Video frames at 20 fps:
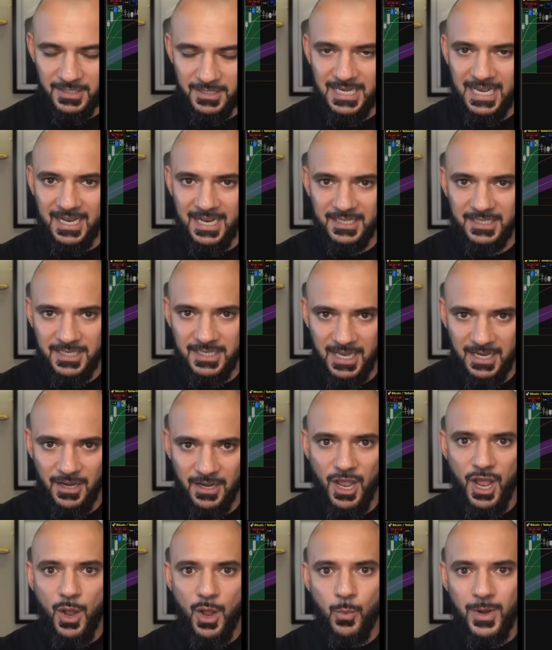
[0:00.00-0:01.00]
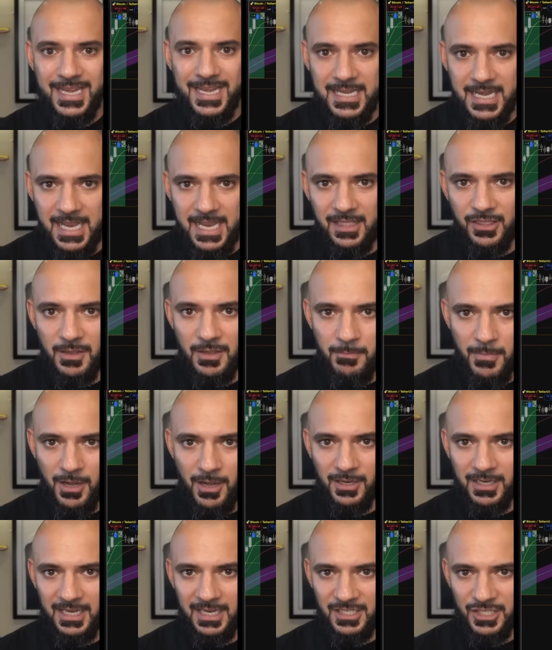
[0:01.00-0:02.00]
Like I said, we need the
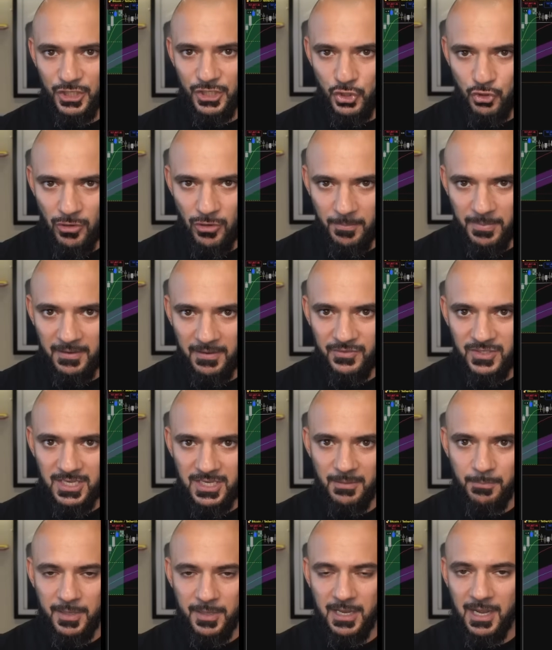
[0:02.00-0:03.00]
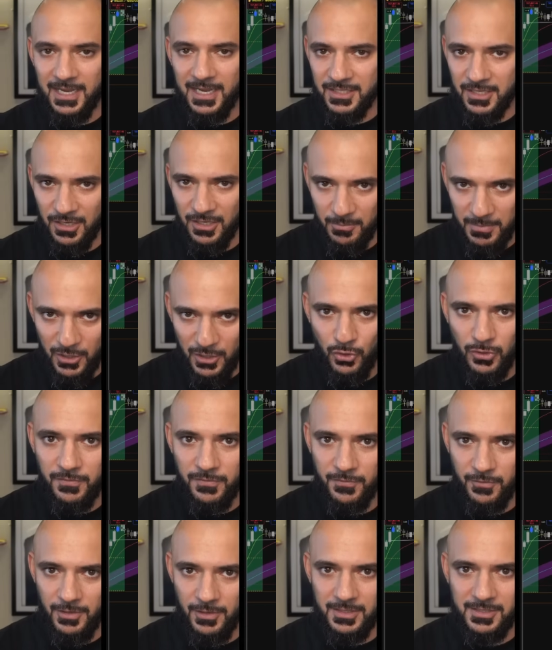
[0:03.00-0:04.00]
market to drop if CPI is going to be good
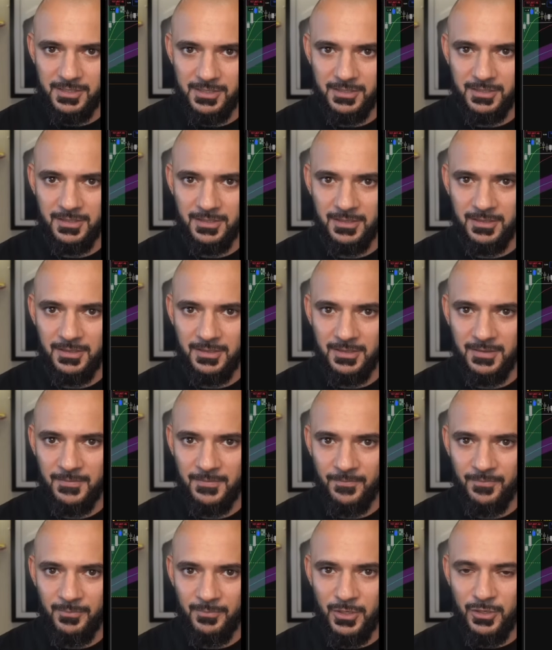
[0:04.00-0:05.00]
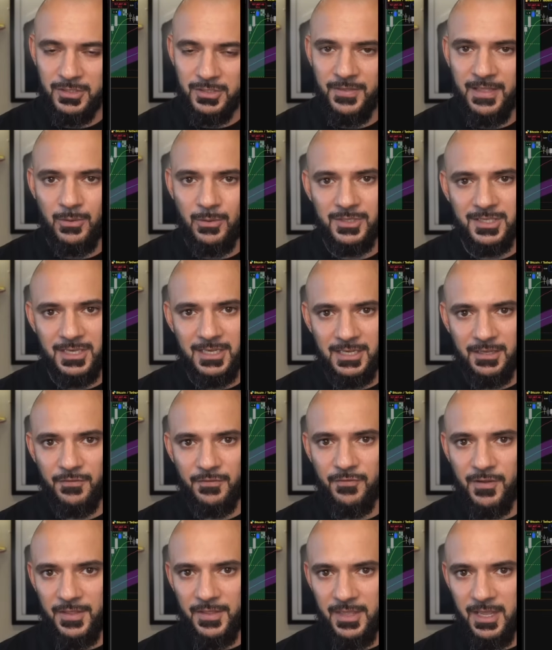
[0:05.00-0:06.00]
for us because then that will
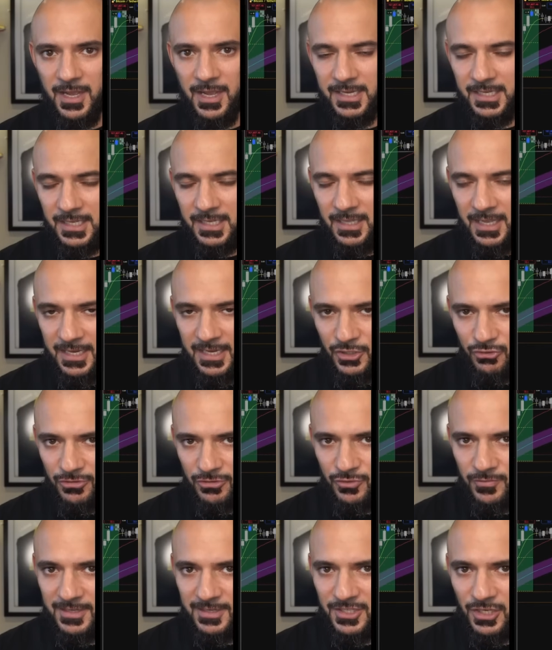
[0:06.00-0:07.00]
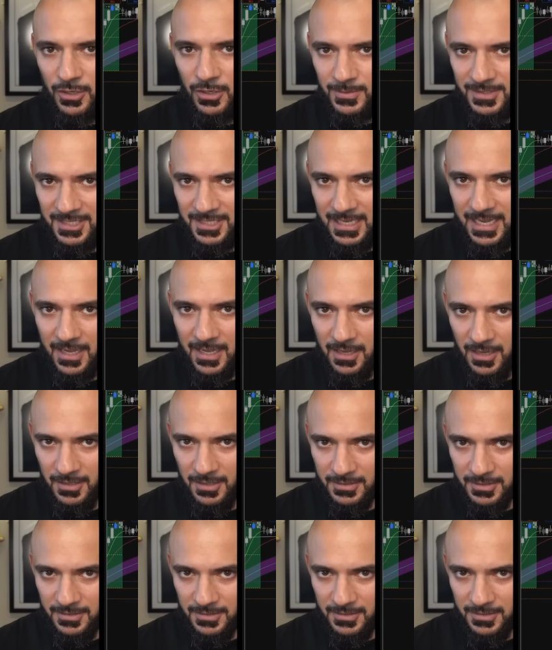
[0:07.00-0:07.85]
solidify the idea that interest rates are going to get cut.